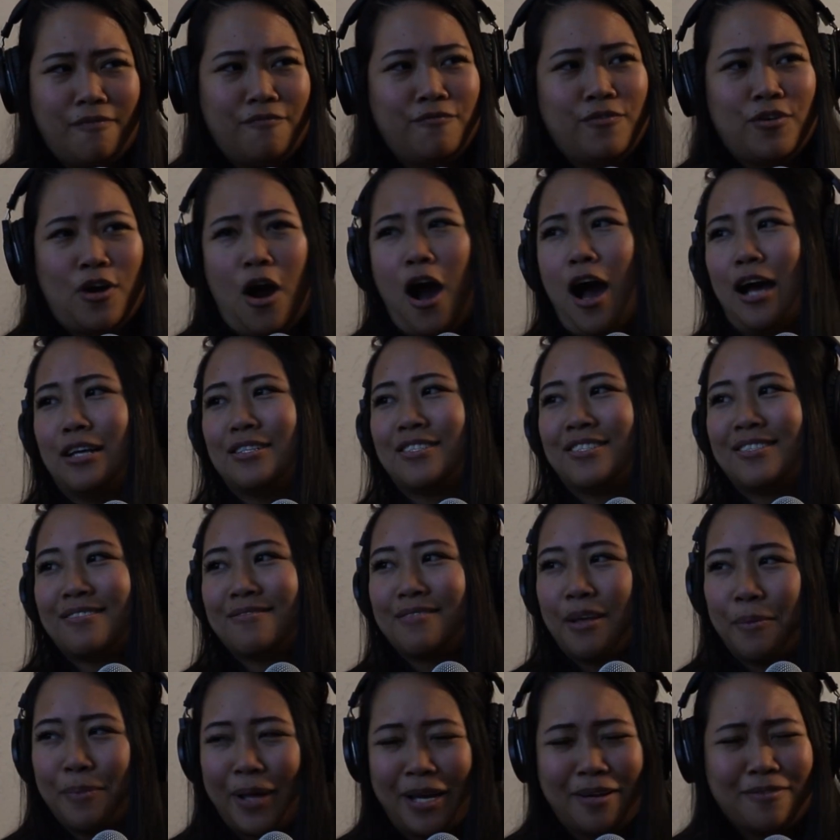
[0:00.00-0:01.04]
For us,
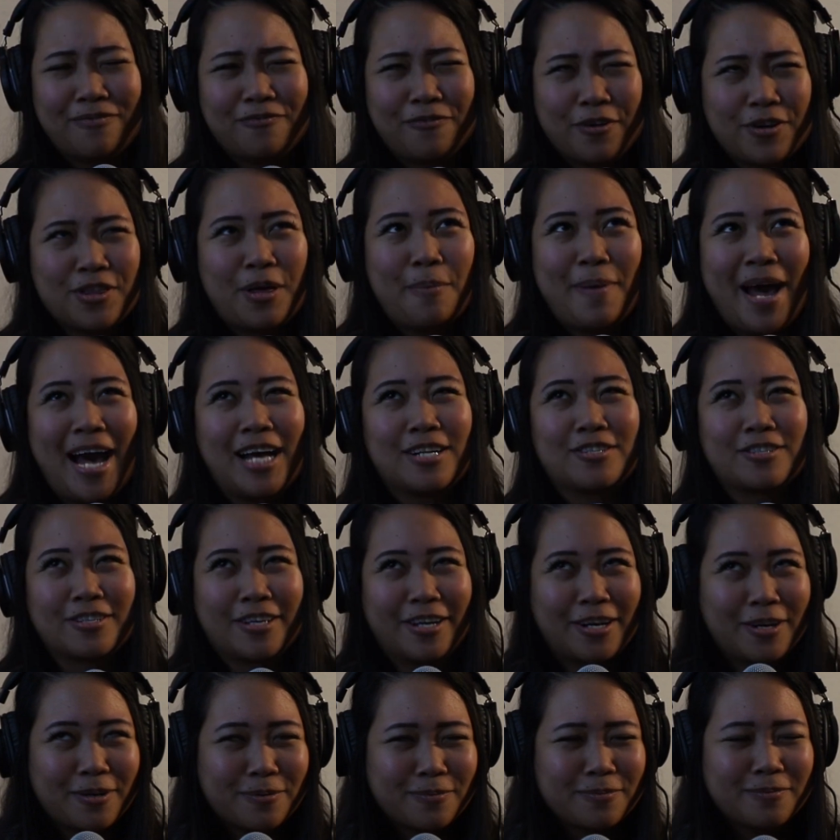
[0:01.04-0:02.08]
I'm like, for The
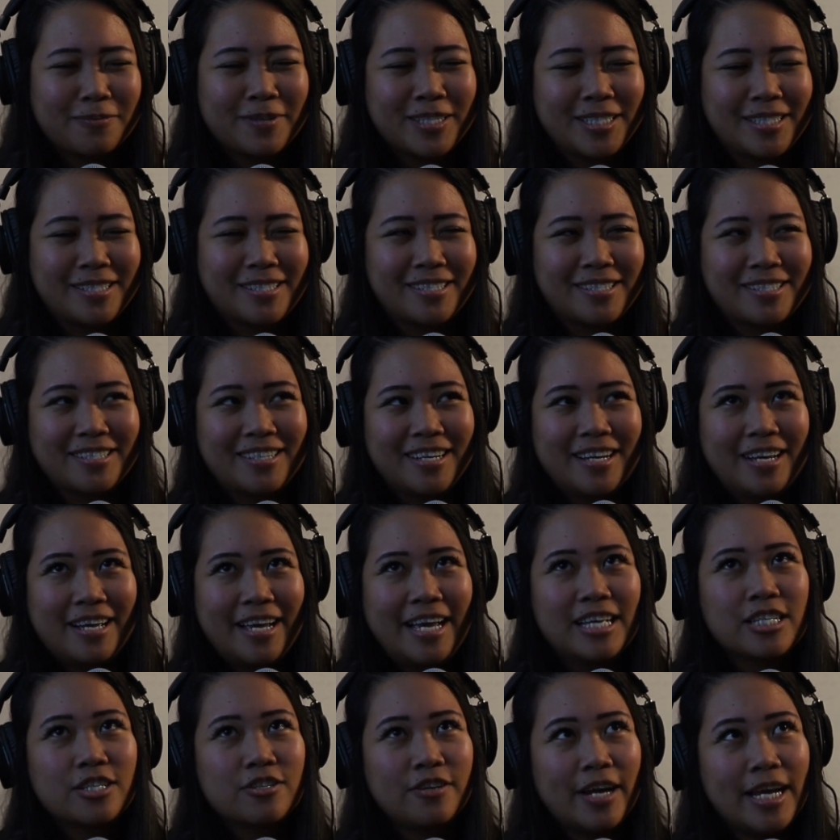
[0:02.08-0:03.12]
Bachelor, which
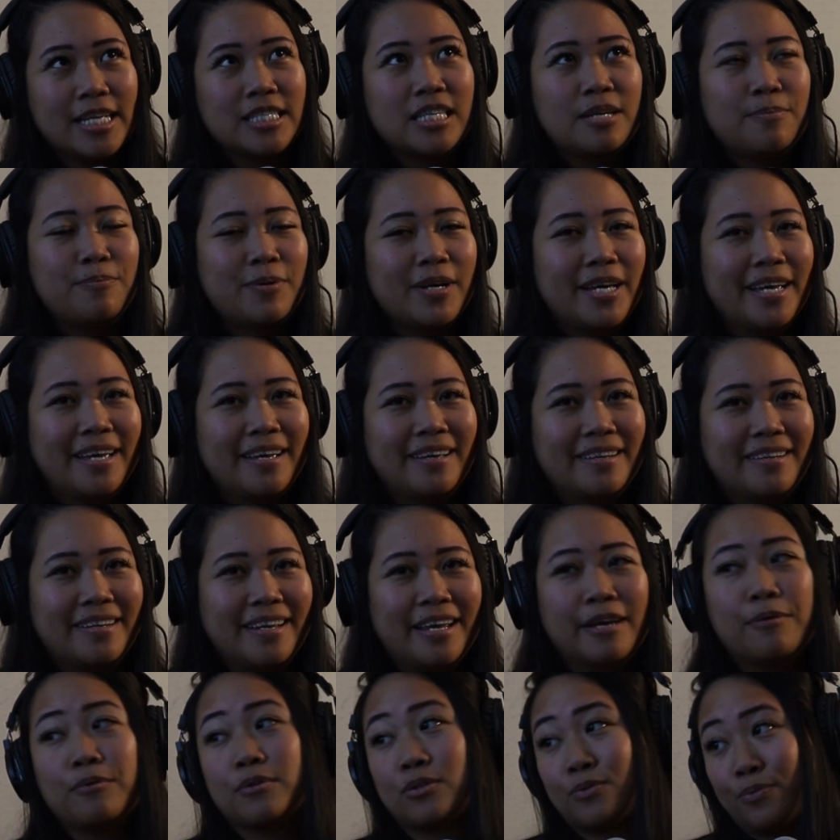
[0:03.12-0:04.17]
is crazy, but
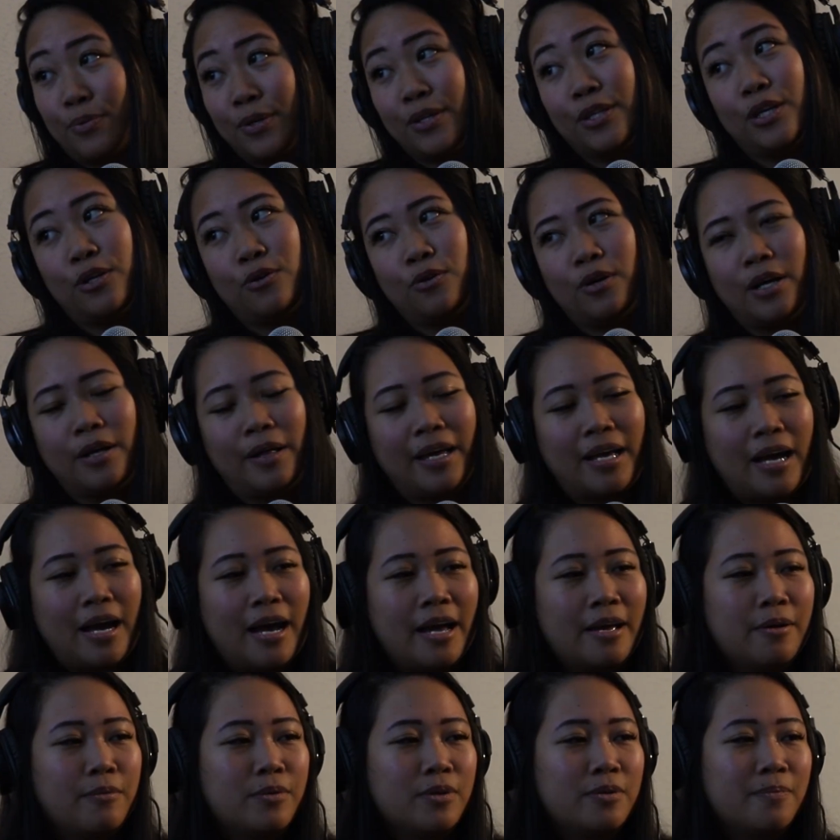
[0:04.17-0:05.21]
it was really cool. Like
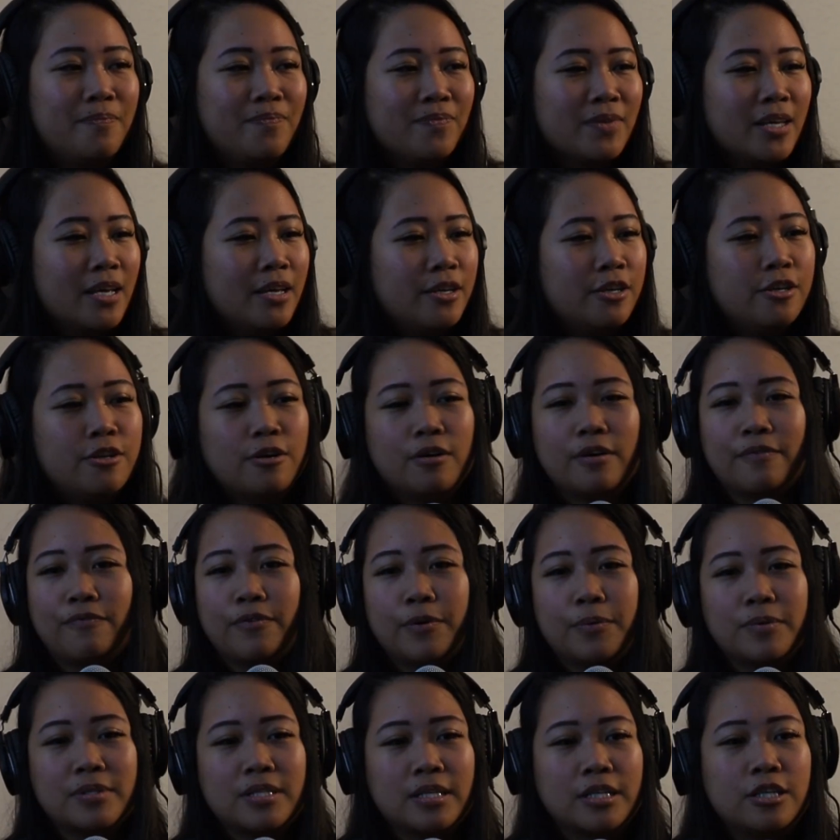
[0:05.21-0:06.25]
I would, if
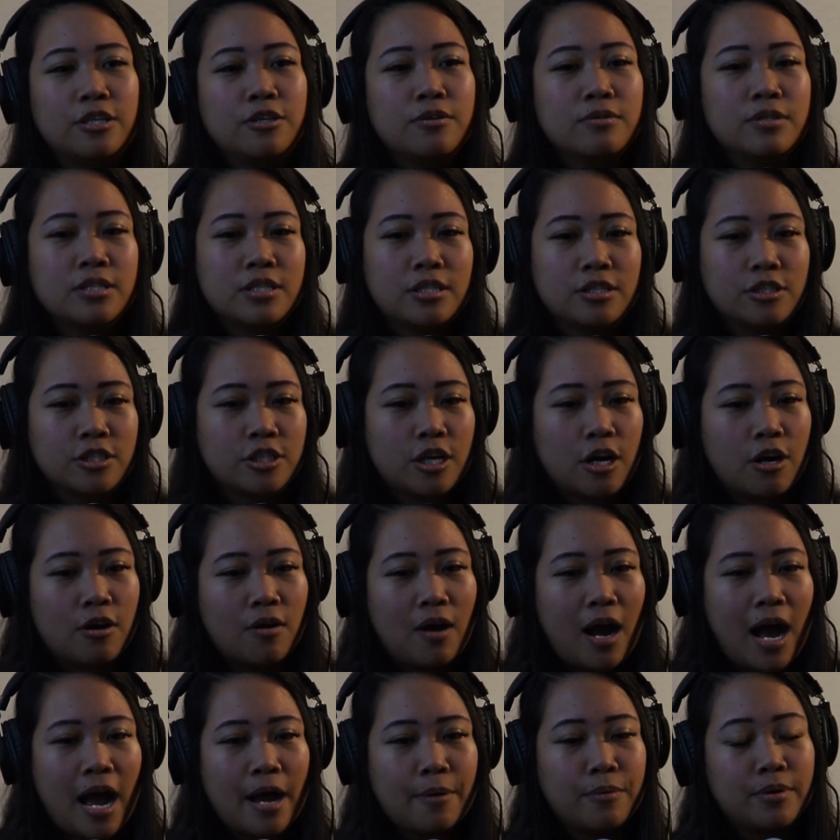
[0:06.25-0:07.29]
it was a Houston
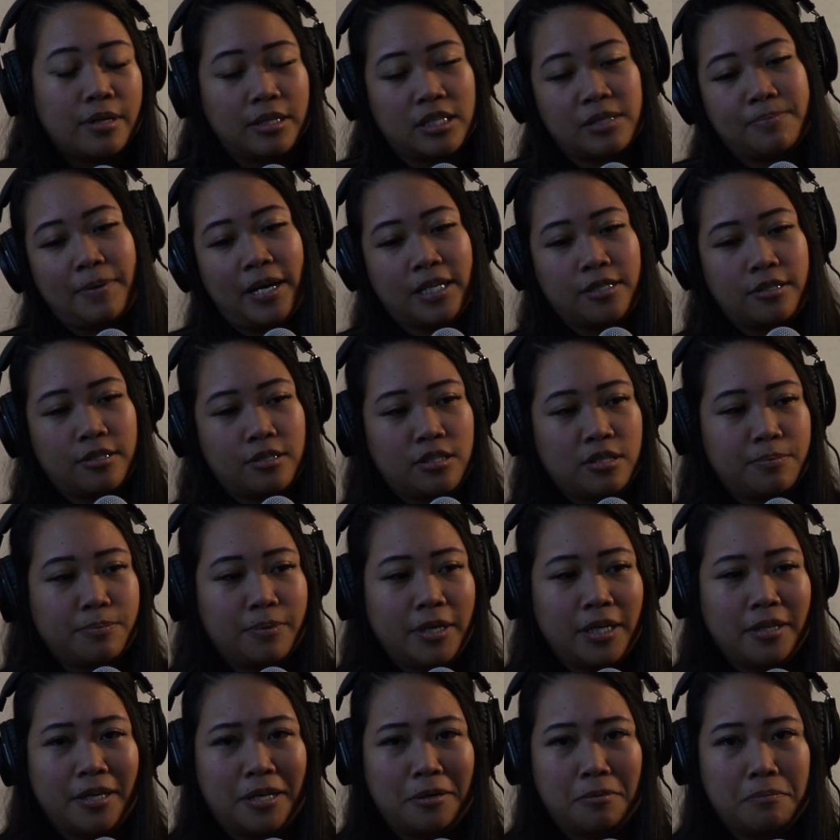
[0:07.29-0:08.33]
show, I would expect us to
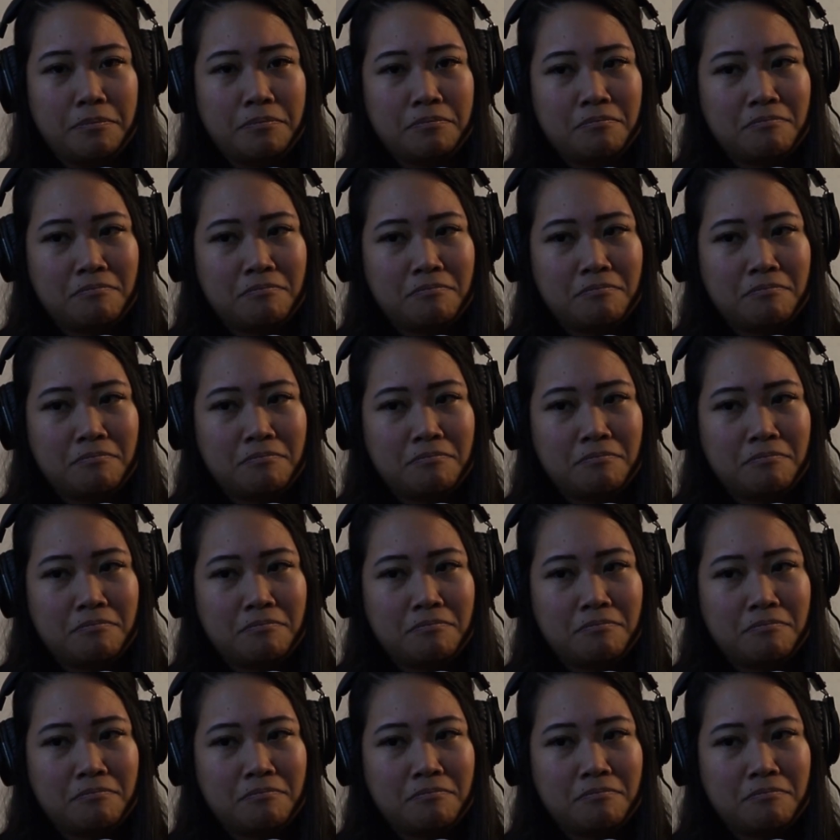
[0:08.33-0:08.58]
play like